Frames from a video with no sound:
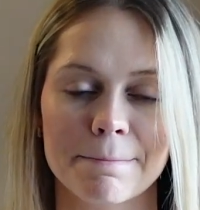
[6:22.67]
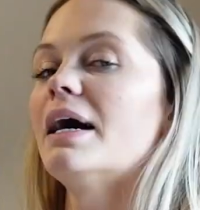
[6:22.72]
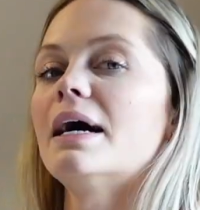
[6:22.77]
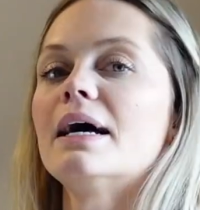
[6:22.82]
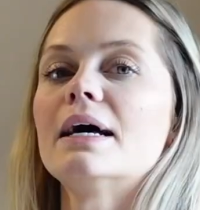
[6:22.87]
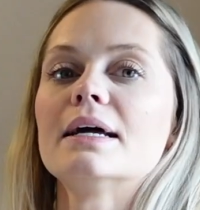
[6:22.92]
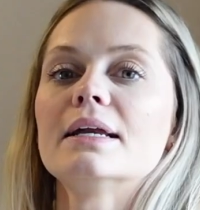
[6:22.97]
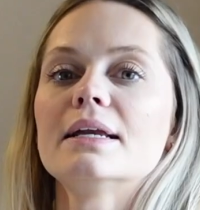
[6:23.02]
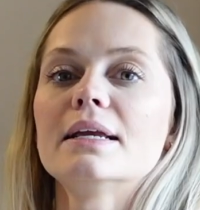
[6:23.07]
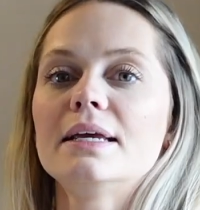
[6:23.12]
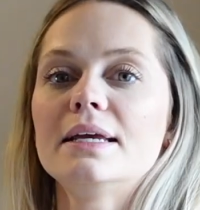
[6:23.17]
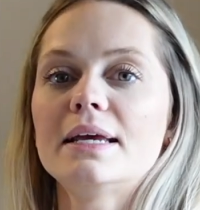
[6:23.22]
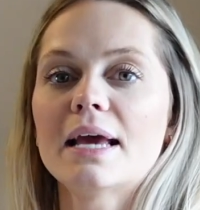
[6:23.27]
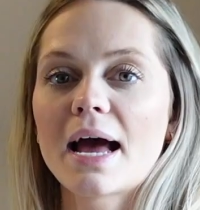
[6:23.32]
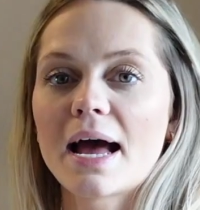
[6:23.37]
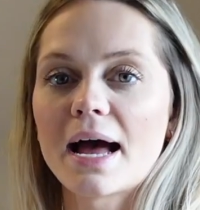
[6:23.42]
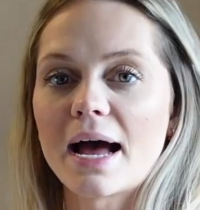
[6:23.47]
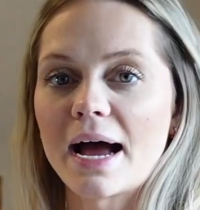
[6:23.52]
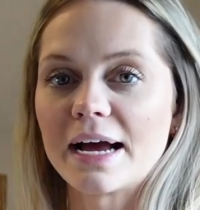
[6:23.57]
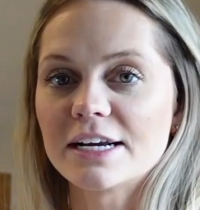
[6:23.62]
But
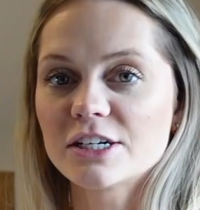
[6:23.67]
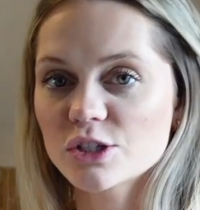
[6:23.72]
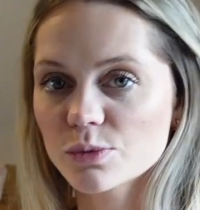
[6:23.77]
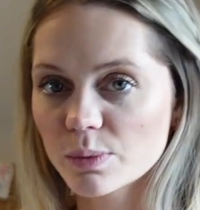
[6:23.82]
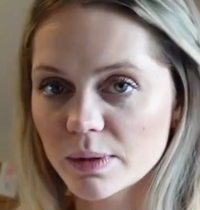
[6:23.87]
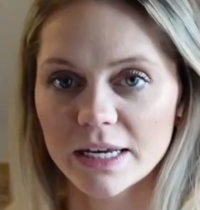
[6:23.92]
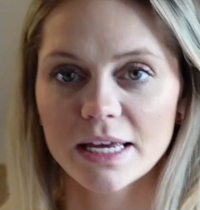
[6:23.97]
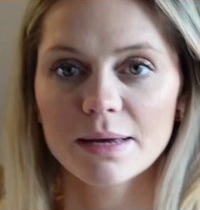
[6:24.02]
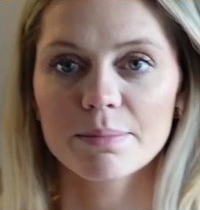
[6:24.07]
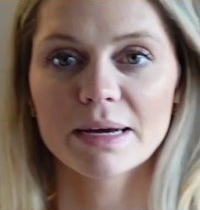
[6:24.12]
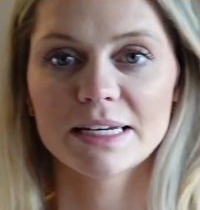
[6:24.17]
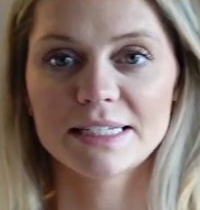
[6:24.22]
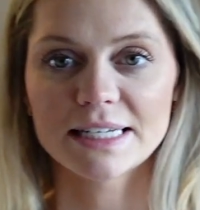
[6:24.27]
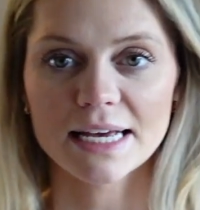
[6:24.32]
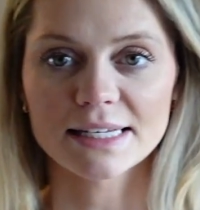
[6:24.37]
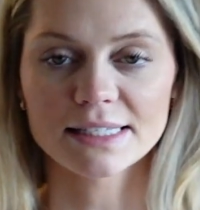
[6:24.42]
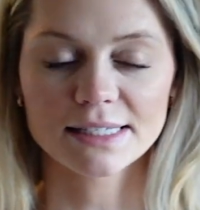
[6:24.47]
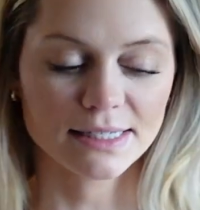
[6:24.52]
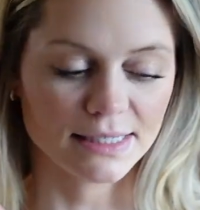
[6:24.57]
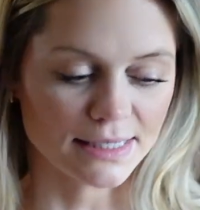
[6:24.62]
yeah, I just want to get my
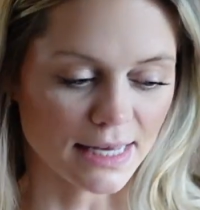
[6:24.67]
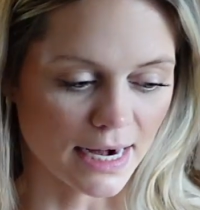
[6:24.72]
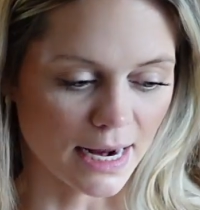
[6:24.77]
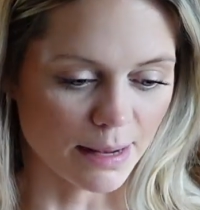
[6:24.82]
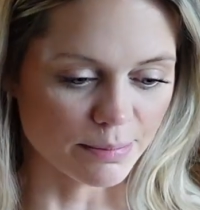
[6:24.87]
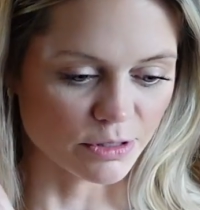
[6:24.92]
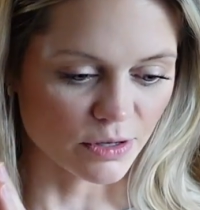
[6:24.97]
desk set up.